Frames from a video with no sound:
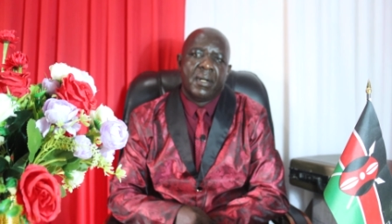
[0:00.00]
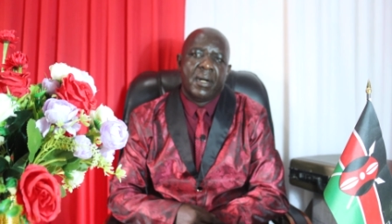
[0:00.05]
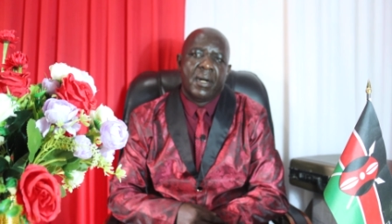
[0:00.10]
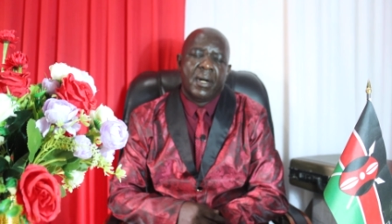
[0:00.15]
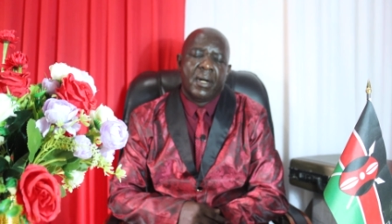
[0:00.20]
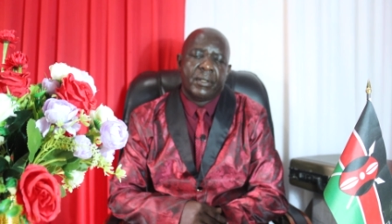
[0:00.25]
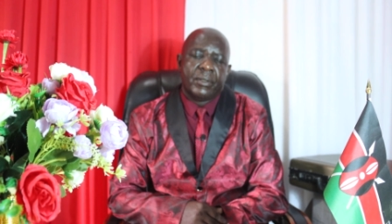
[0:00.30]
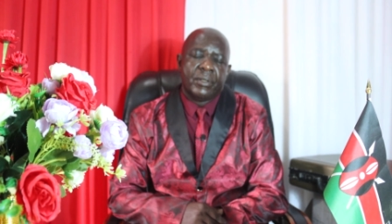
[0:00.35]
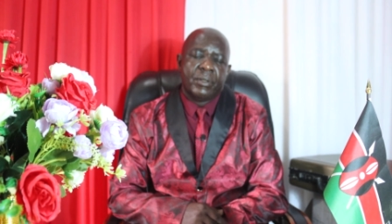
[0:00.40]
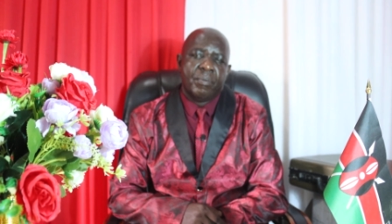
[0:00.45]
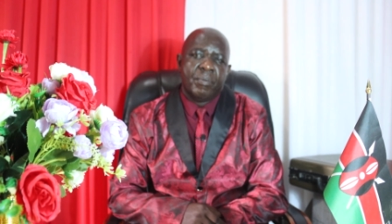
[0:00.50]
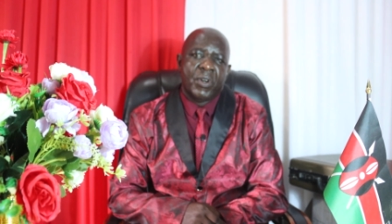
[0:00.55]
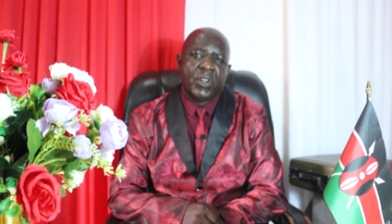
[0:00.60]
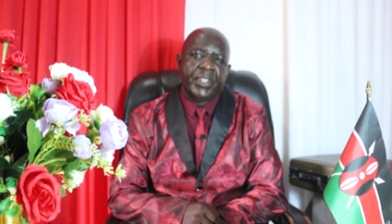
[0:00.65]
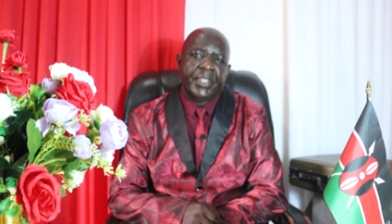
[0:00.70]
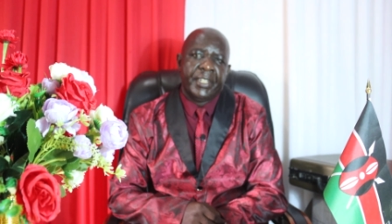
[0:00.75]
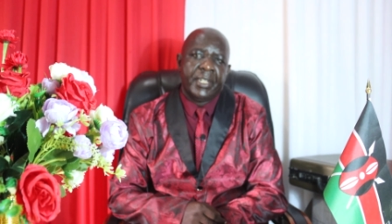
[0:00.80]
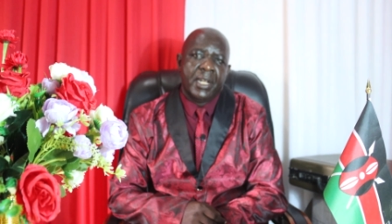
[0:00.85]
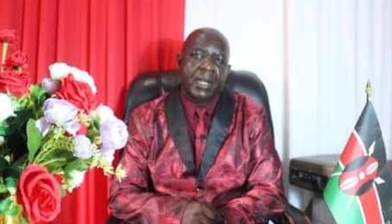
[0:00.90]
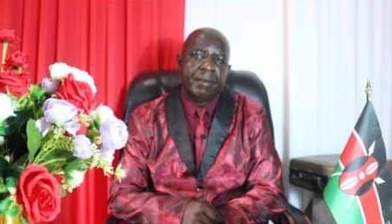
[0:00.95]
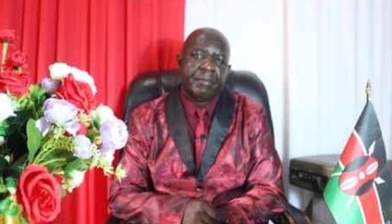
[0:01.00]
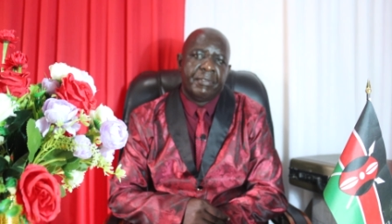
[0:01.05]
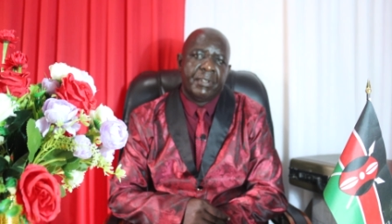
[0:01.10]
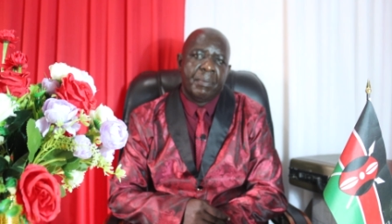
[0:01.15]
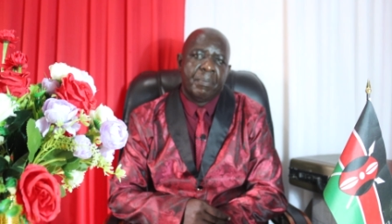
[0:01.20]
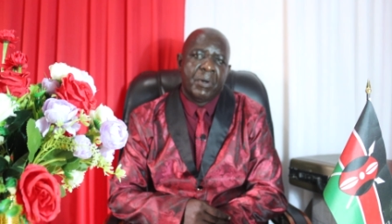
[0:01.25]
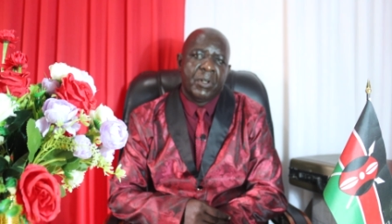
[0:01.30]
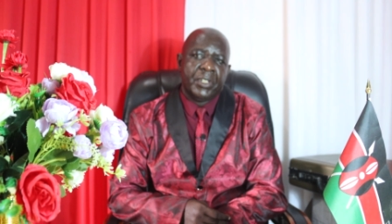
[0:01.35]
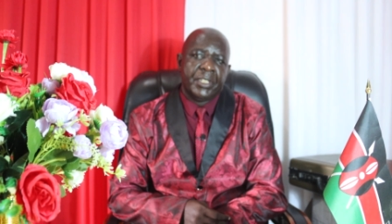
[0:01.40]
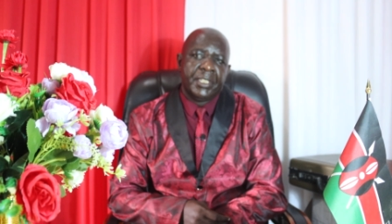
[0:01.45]
Good morning,
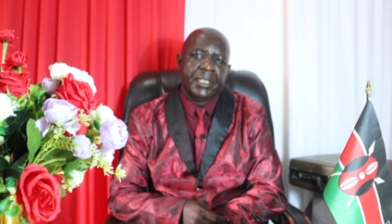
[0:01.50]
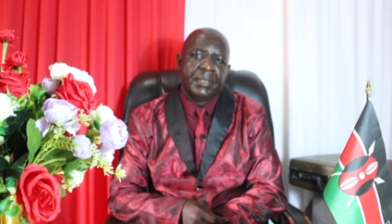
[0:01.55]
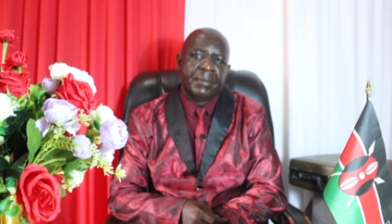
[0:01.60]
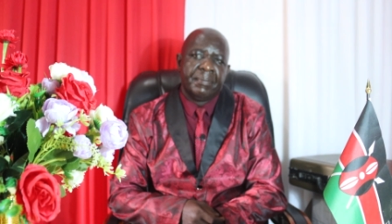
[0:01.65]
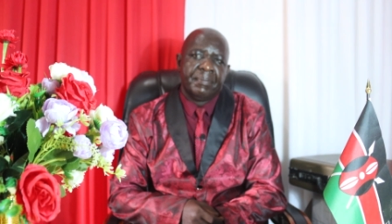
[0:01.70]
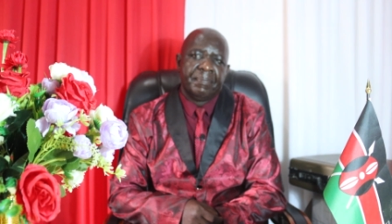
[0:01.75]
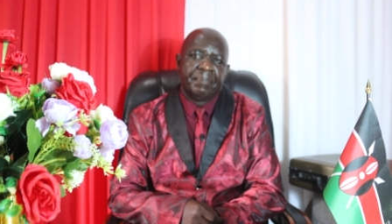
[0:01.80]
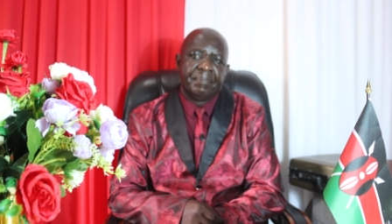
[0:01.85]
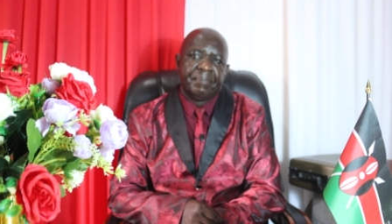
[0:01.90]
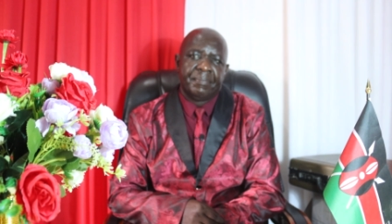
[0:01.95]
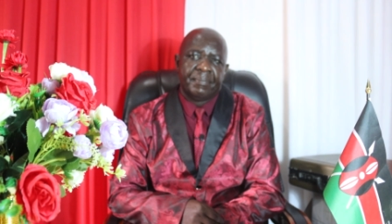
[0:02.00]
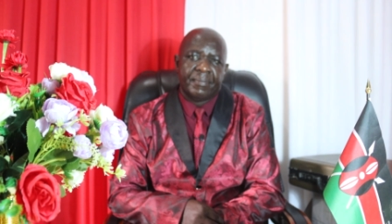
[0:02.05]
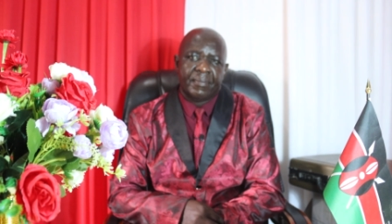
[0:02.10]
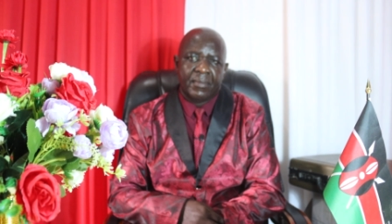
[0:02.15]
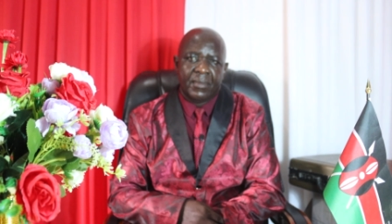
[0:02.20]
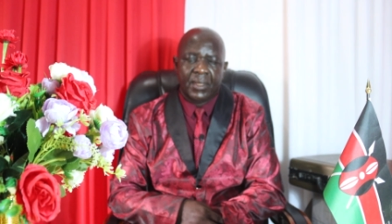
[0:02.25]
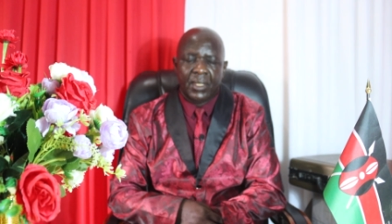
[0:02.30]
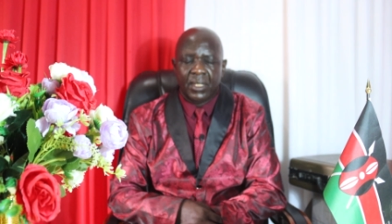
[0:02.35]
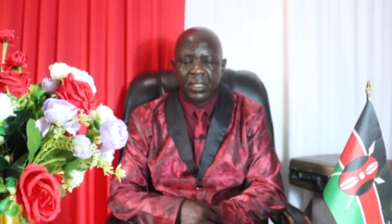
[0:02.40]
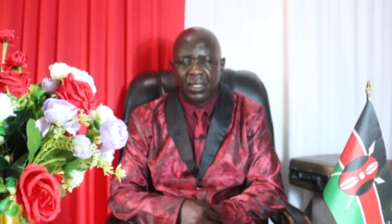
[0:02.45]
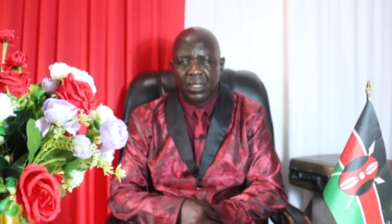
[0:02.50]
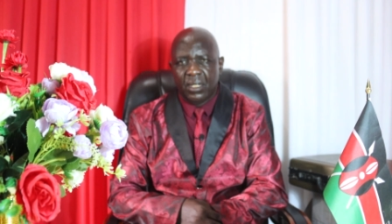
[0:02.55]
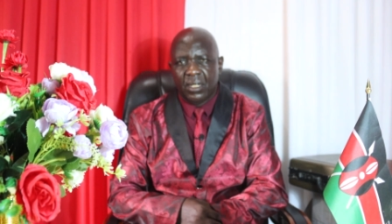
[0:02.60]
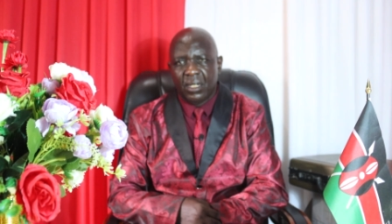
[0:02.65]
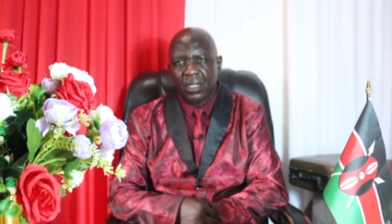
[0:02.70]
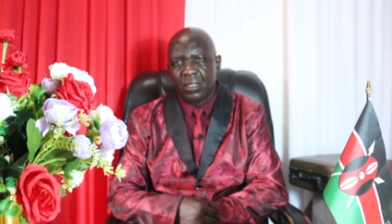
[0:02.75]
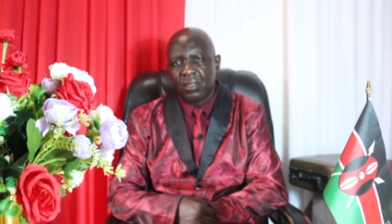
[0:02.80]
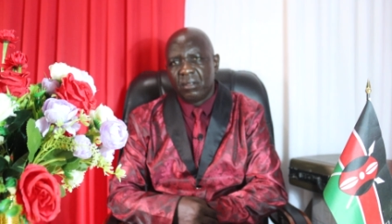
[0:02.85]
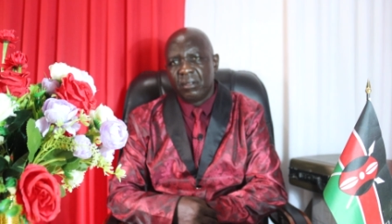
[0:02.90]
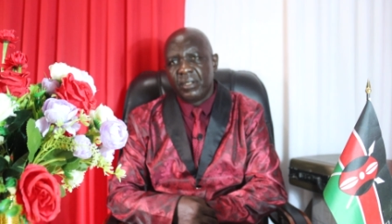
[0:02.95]
everybody.
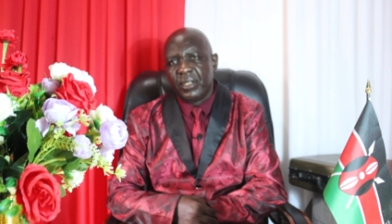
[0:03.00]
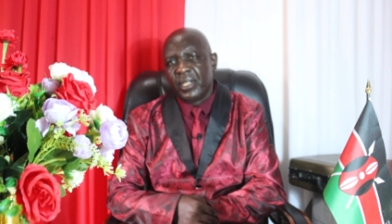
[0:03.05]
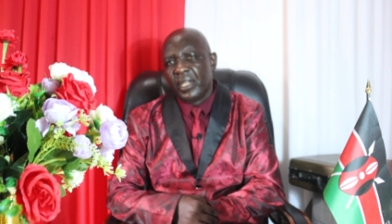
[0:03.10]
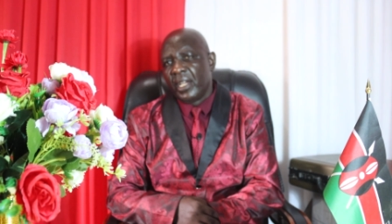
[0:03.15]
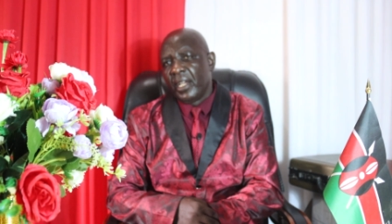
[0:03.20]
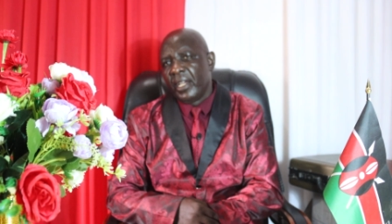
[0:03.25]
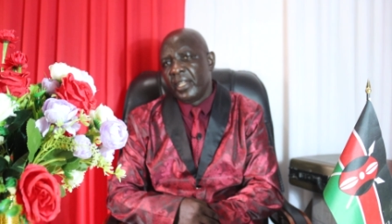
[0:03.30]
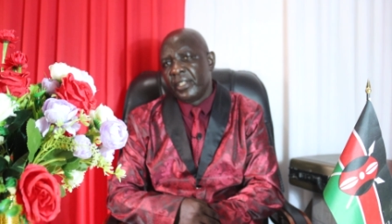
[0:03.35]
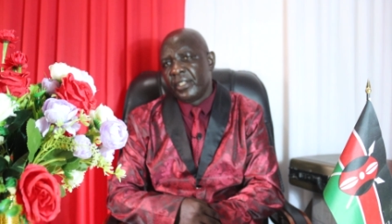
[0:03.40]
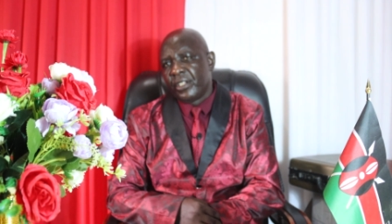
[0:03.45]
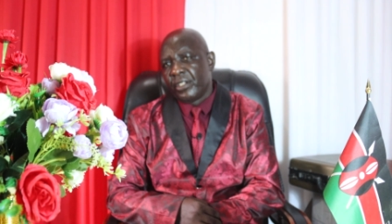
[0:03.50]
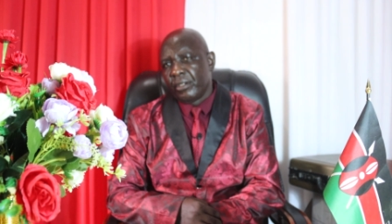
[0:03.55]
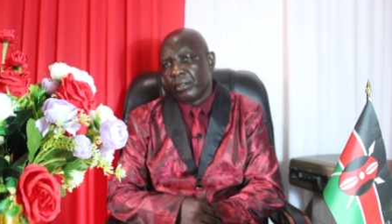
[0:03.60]
Good day